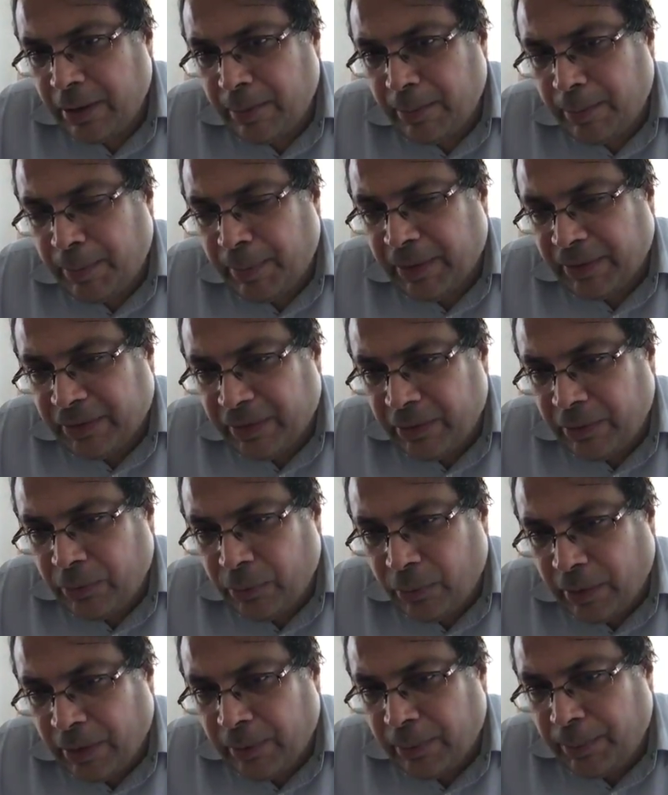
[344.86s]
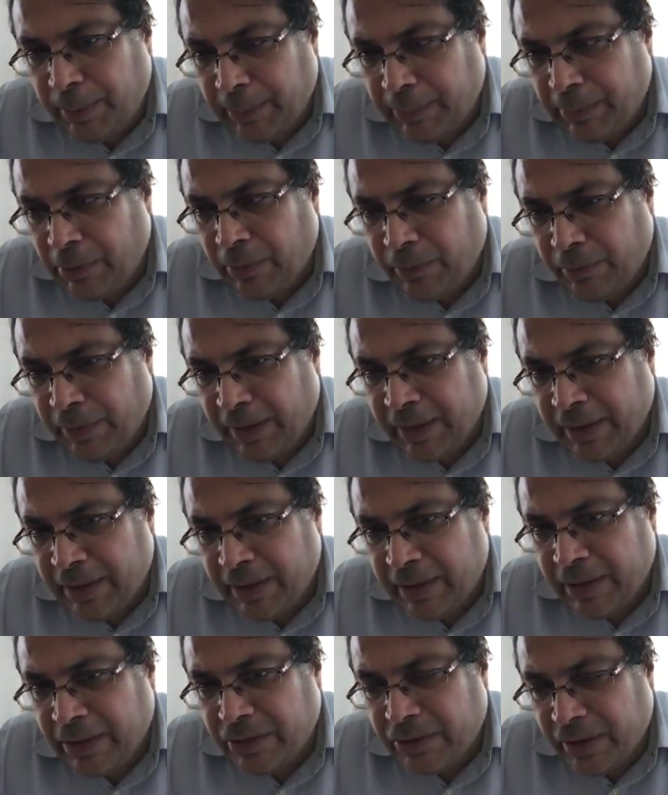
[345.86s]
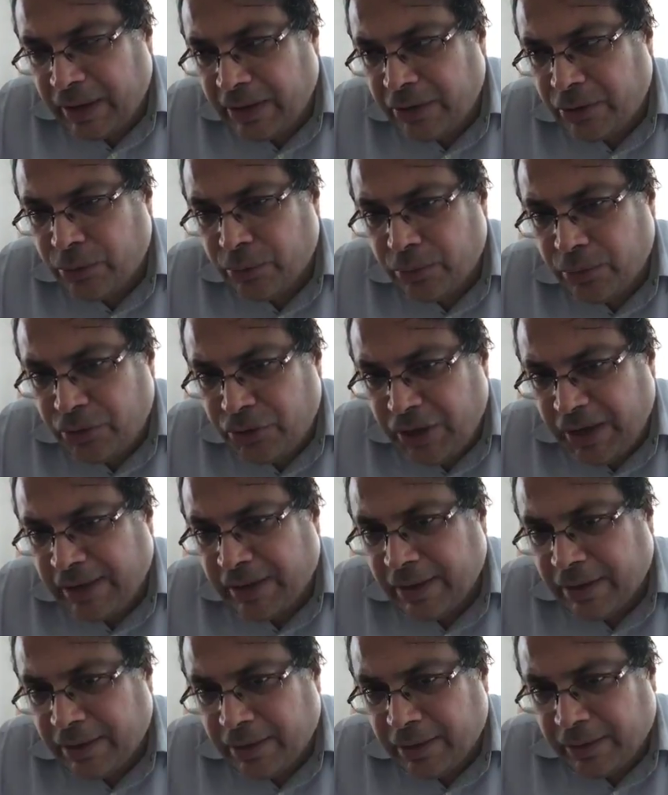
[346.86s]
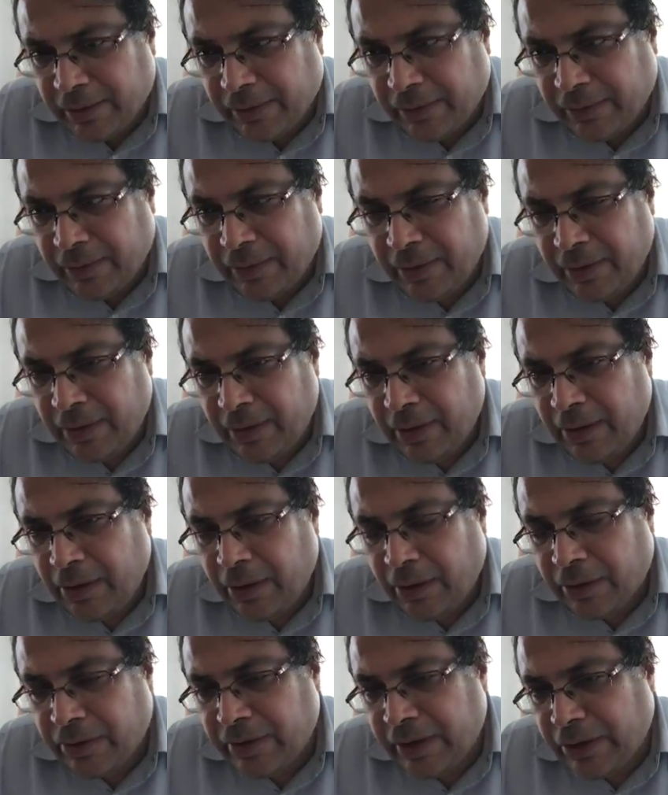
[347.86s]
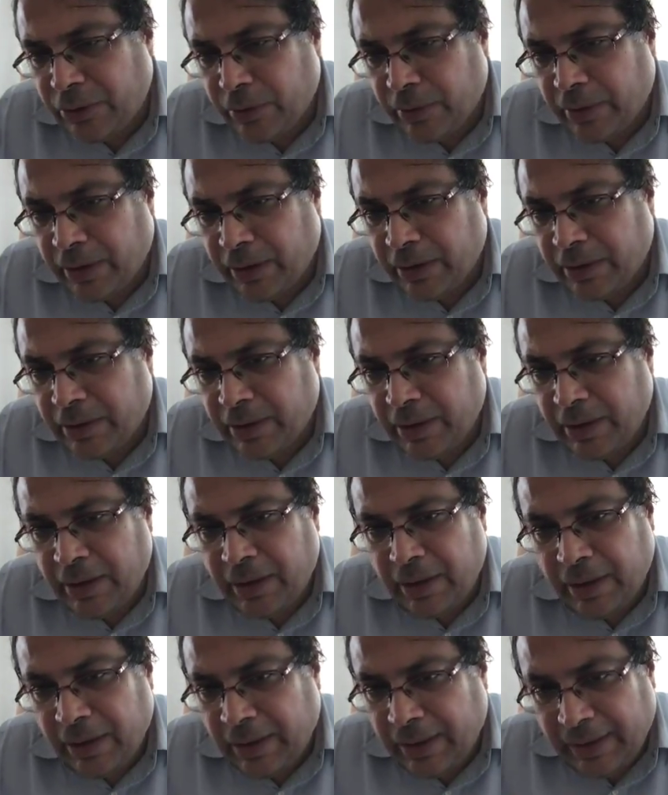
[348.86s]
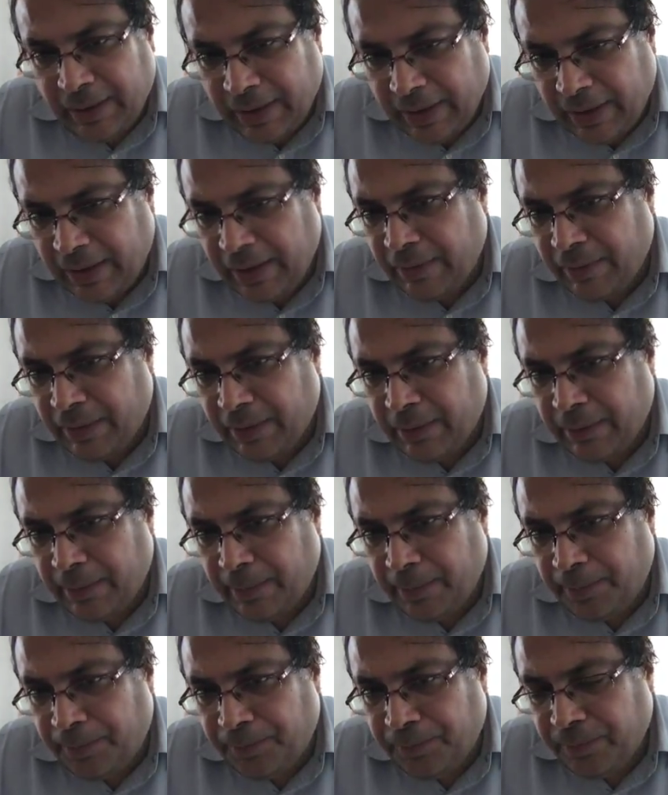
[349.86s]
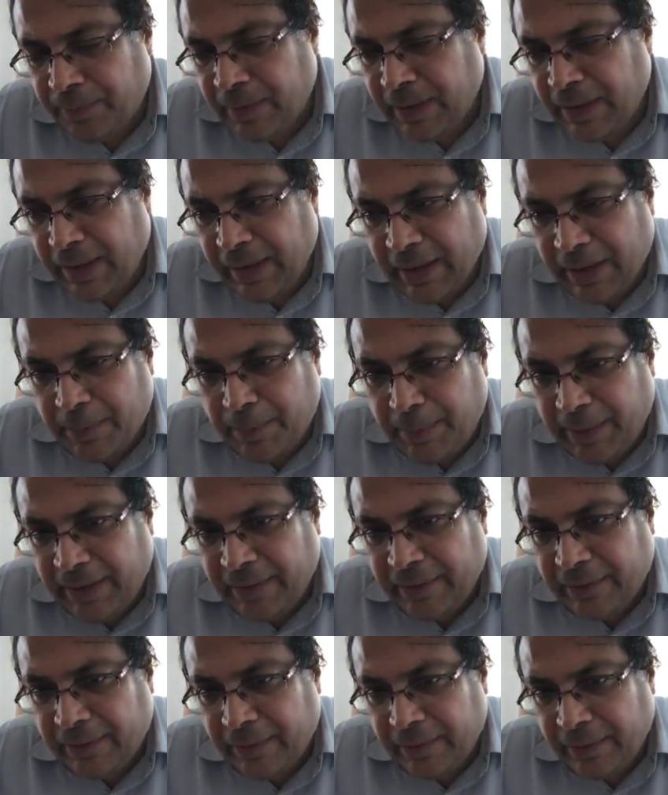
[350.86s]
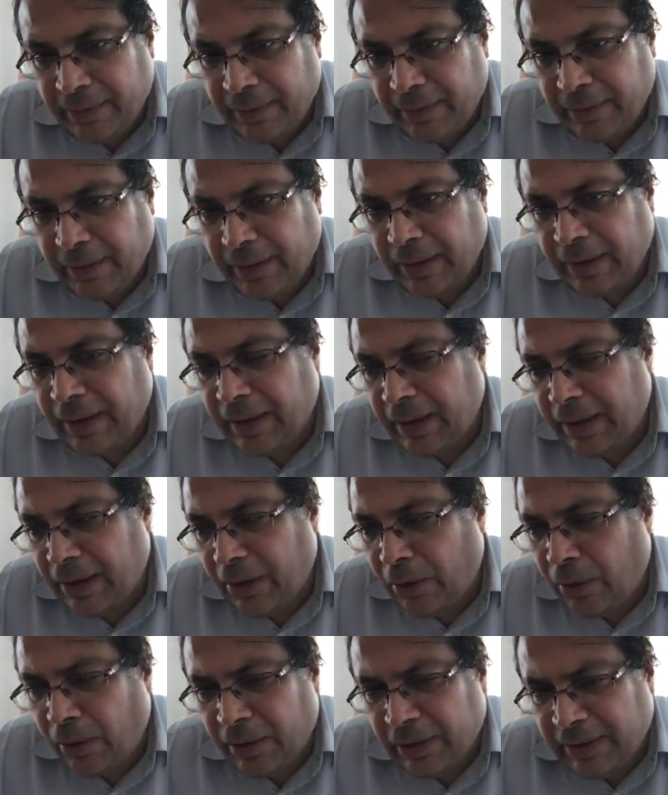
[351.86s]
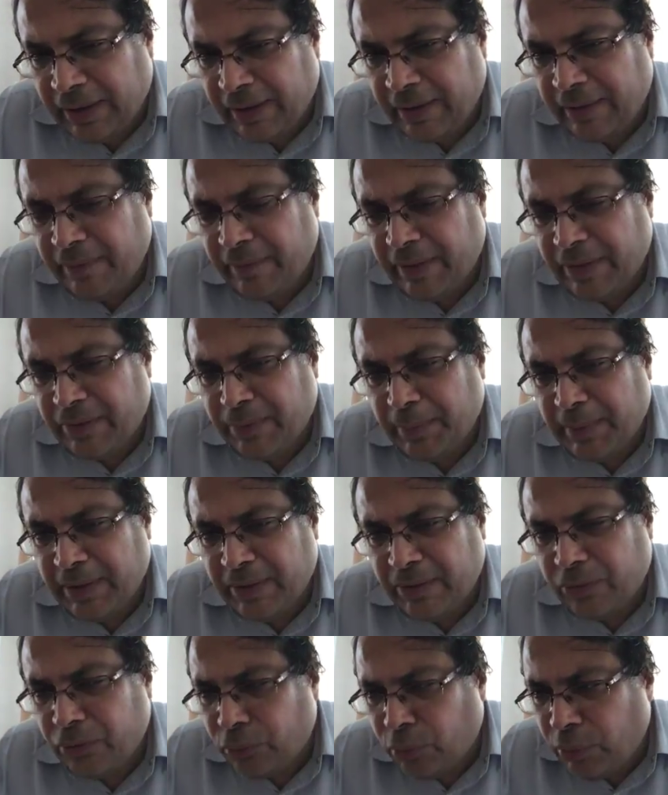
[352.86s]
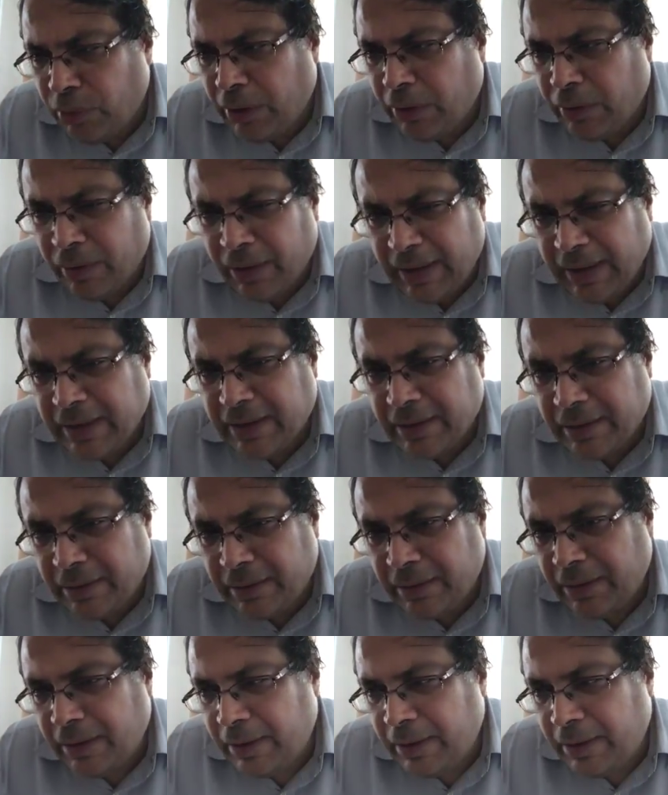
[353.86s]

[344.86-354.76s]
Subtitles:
People who are wicked and try to cheat others or try to hurt, they never get peace. All their investments, sooner or later,